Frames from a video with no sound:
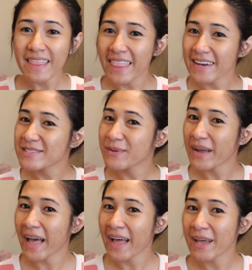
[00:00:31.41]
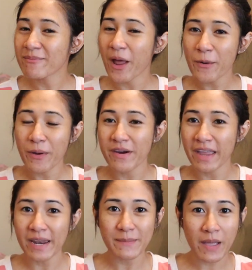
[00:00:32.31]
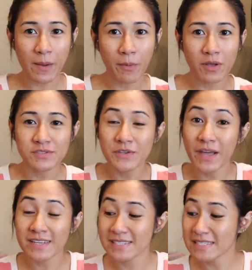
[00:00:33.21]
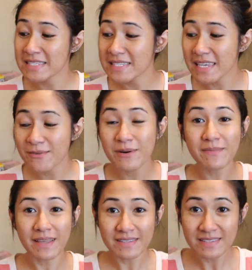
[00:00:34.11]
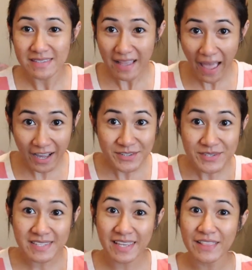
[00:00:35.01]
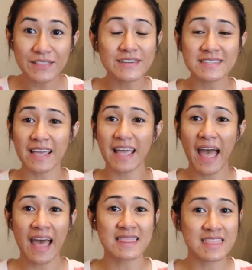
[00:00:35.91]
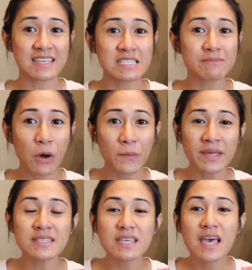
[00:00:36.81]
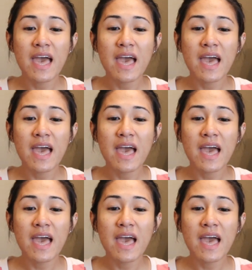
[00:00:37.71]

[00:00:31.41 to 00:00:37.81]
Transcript: That is why I am not wearing any makeup on, so you guys can see what my actual skin looks like at this moment.